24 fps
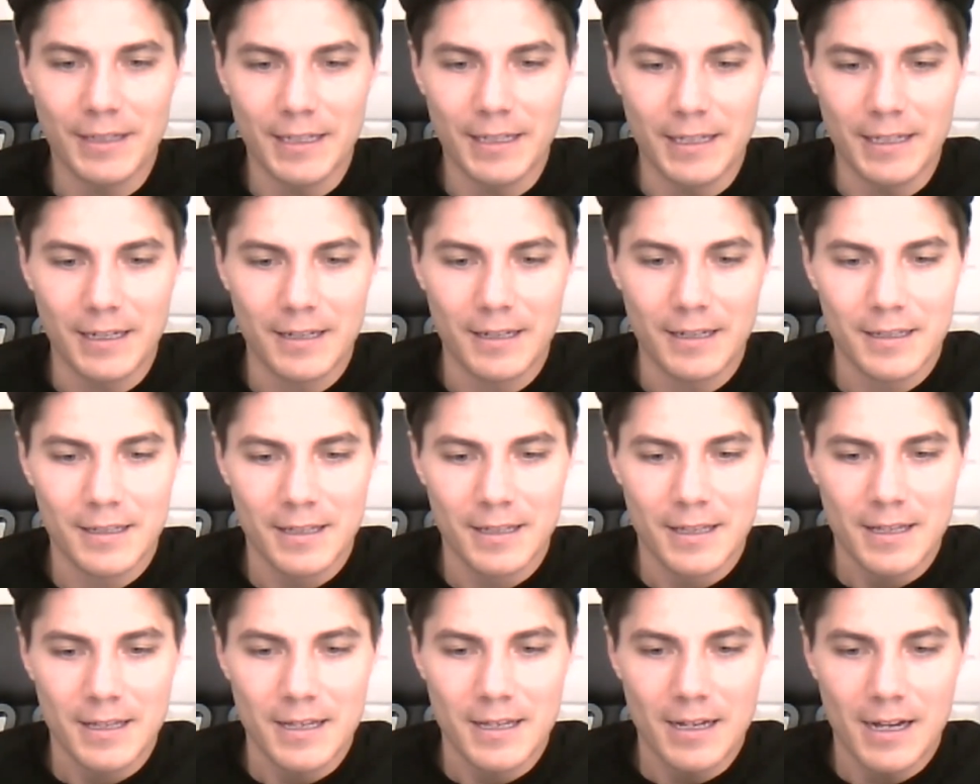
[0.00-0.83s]
Like
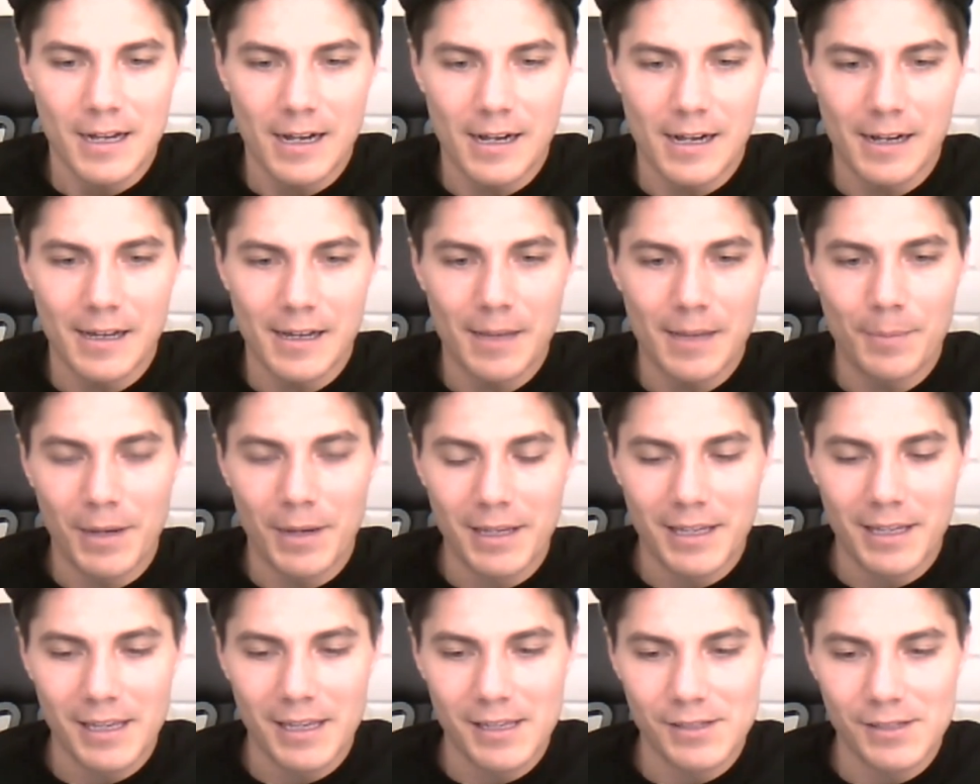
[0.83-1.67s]
in my
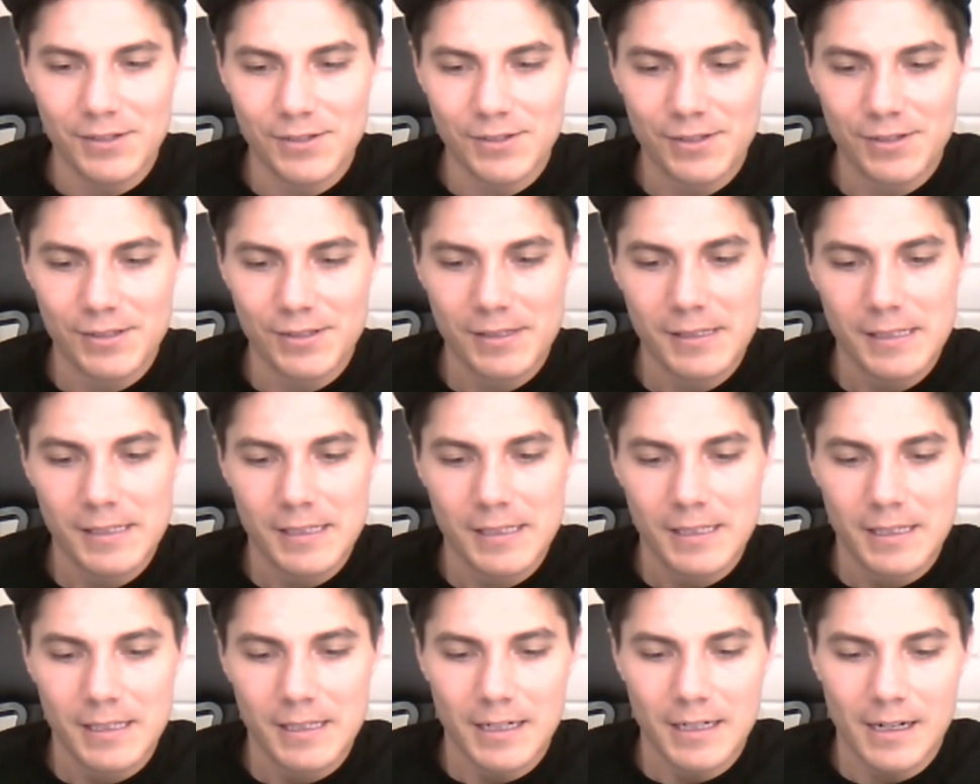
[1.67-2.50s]
case,
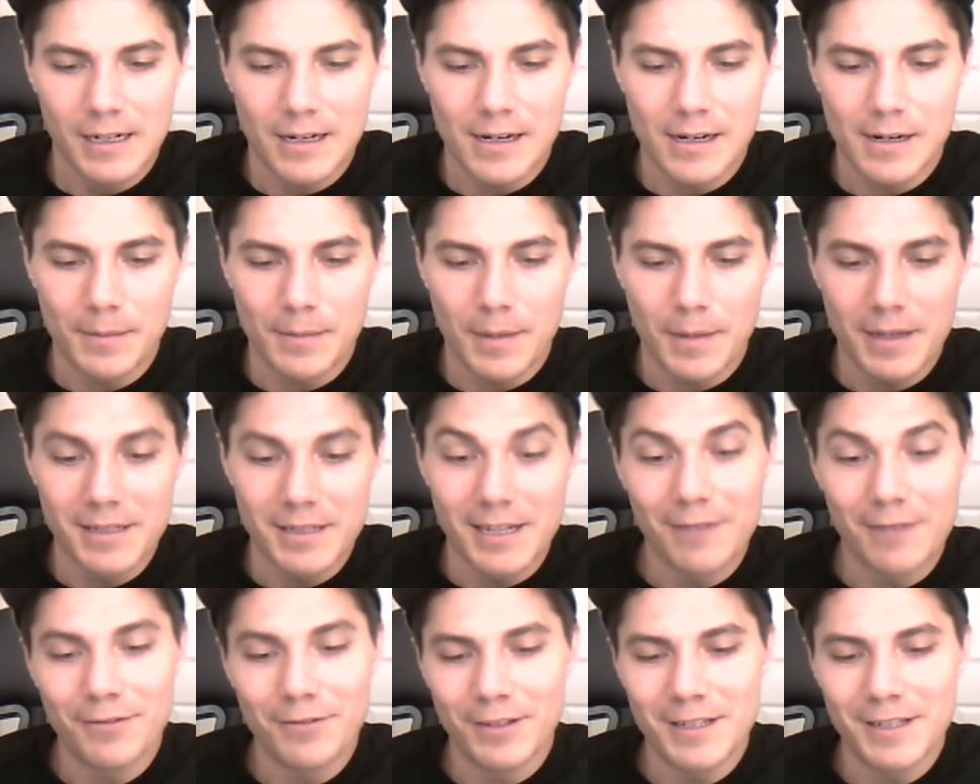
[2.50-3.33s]
I
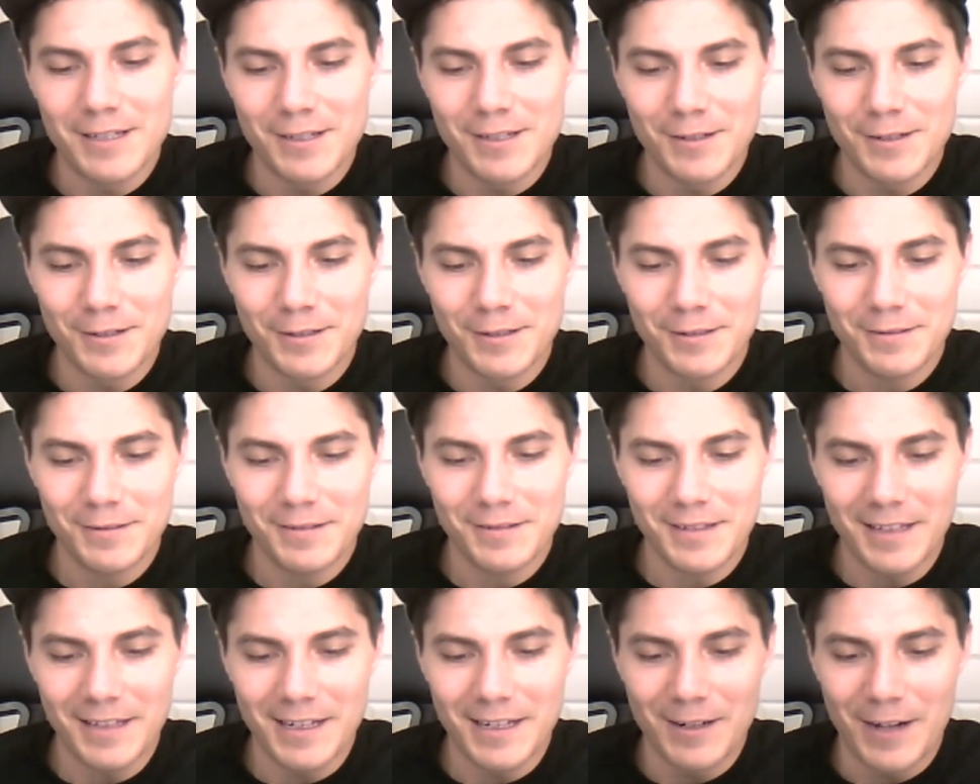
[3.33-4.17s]
definitely do,
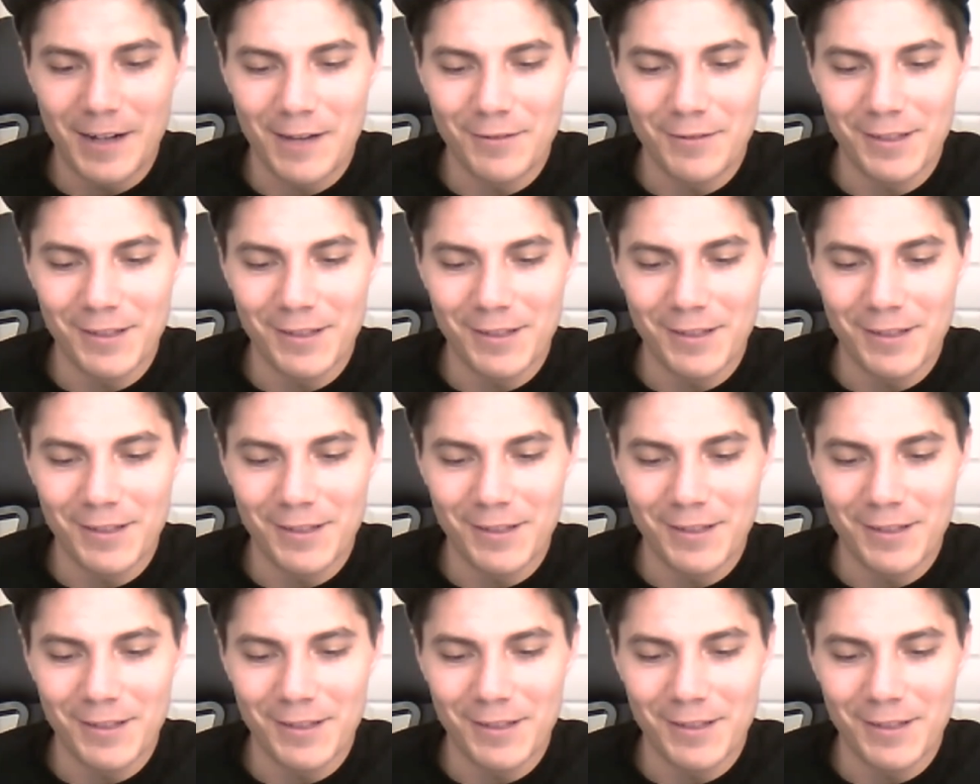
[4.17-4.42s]
have the